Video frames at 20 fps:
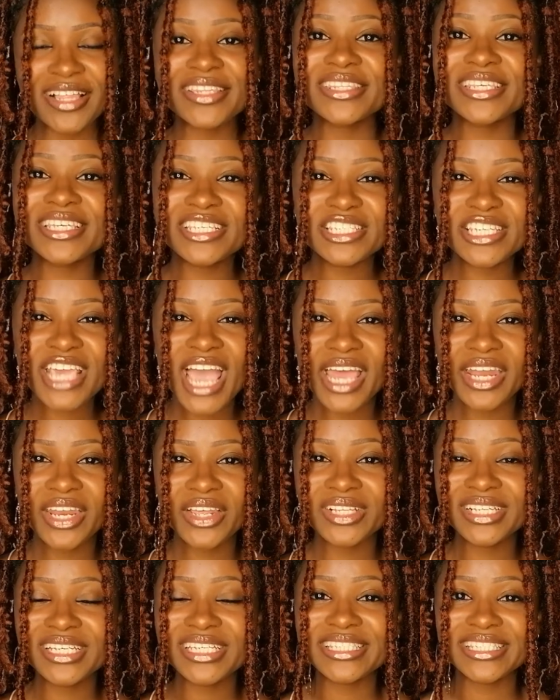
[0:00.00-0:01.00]
This
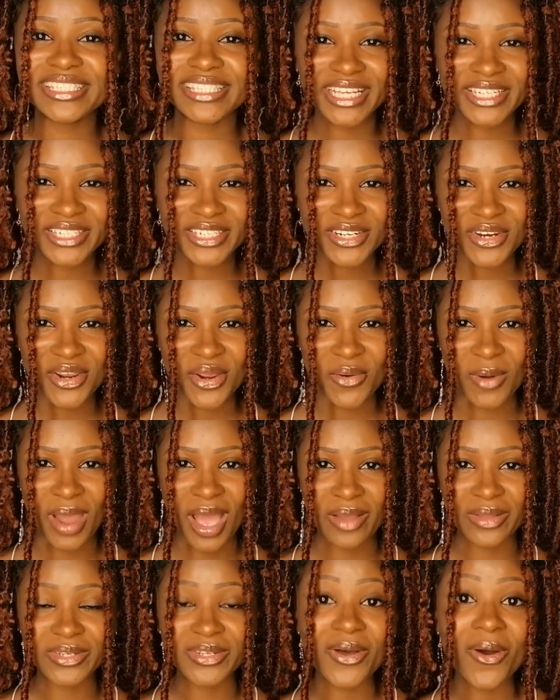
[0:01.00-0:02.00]
channel is centered
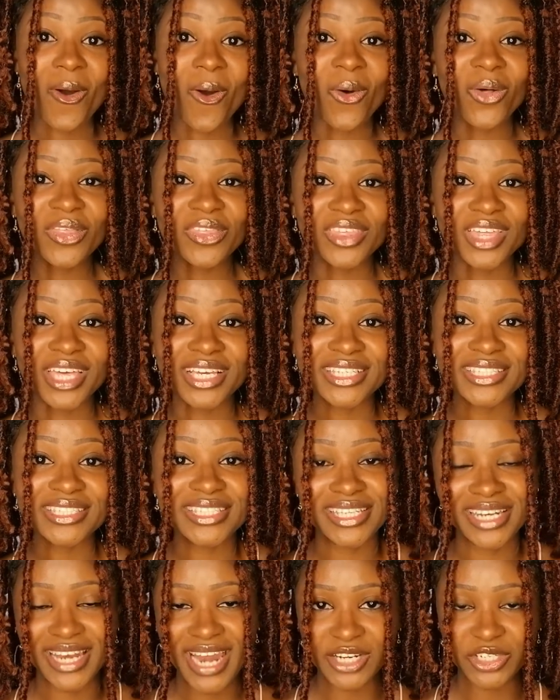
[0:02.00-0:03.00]
around all
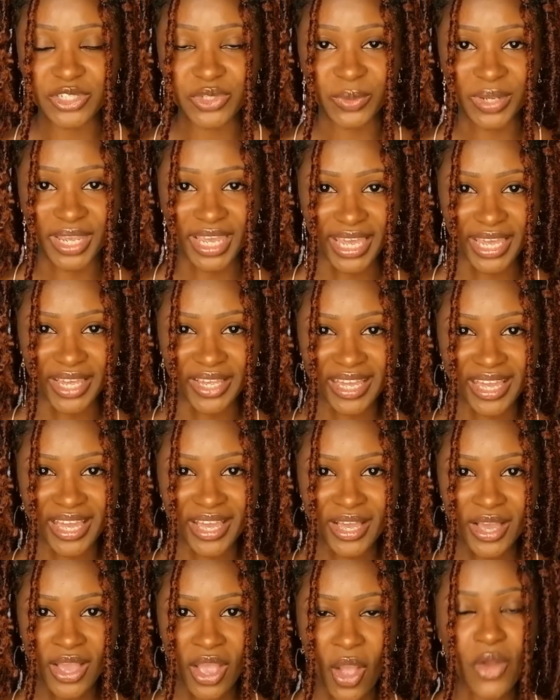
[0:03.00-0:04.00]
things natural hair.
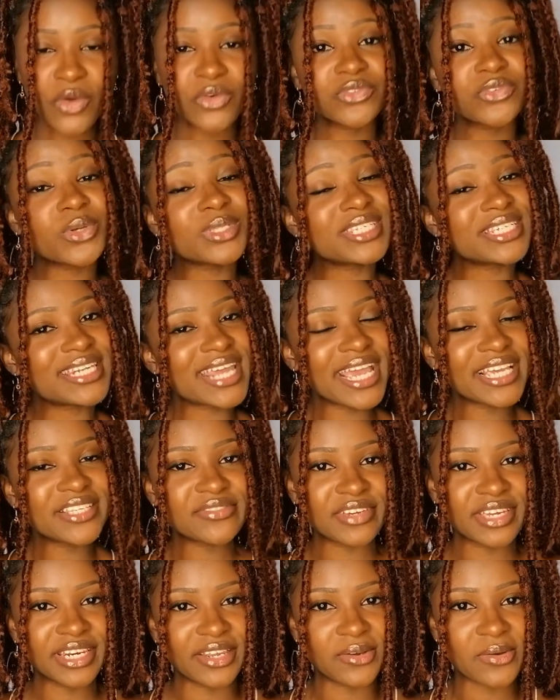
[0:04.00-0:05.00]
For today's
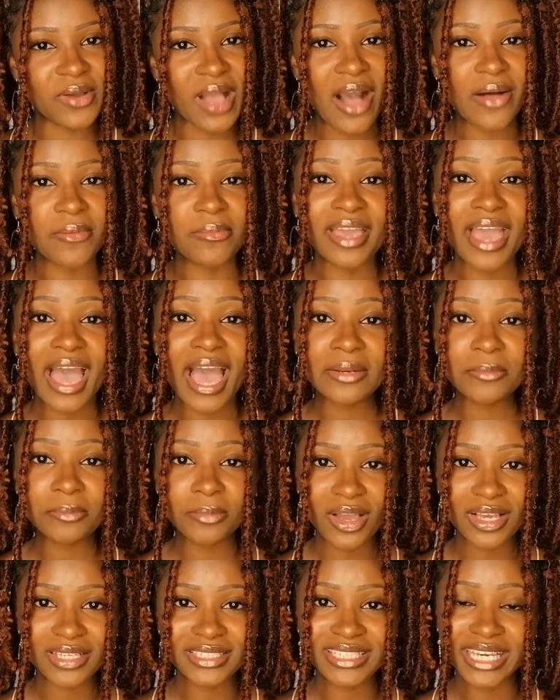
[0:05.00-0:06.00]
video, I'll be
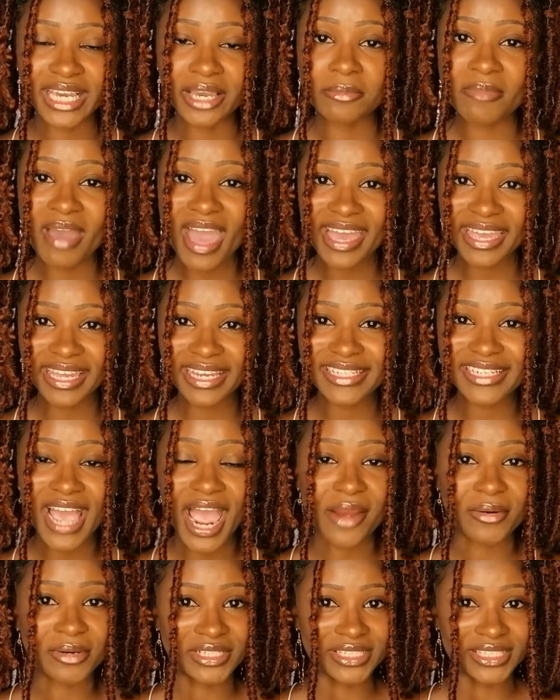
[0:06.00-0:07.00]
unboxing a package
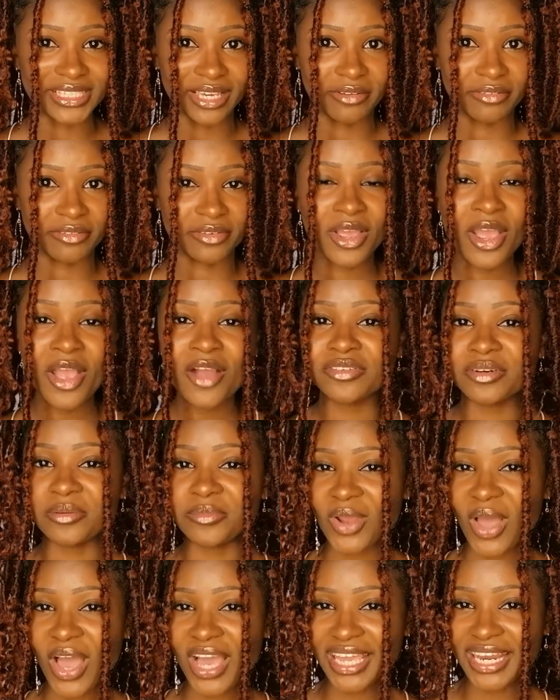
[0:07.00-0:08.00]
I received from
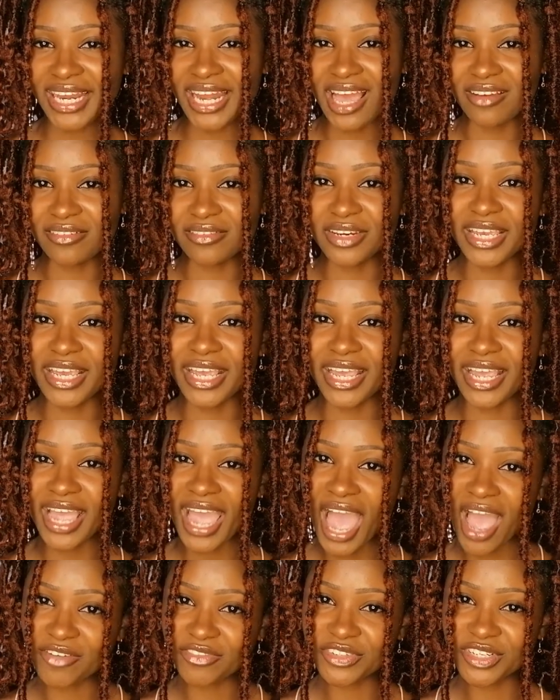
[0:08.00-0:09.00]
Dark and Lovely
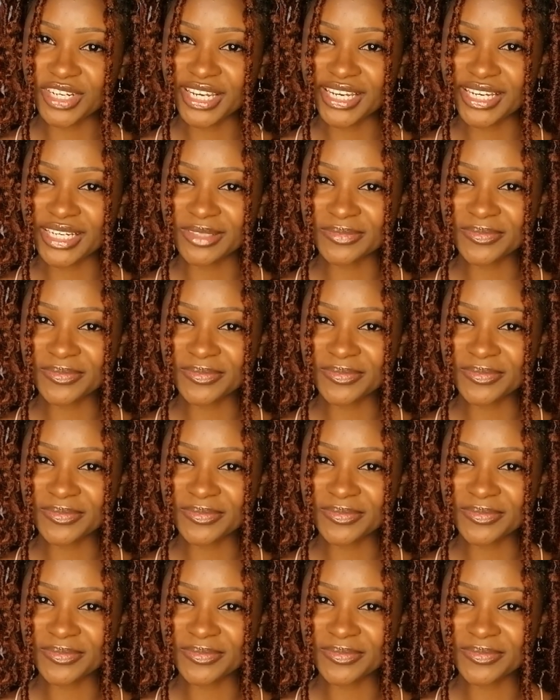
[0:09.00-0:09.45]
Africa.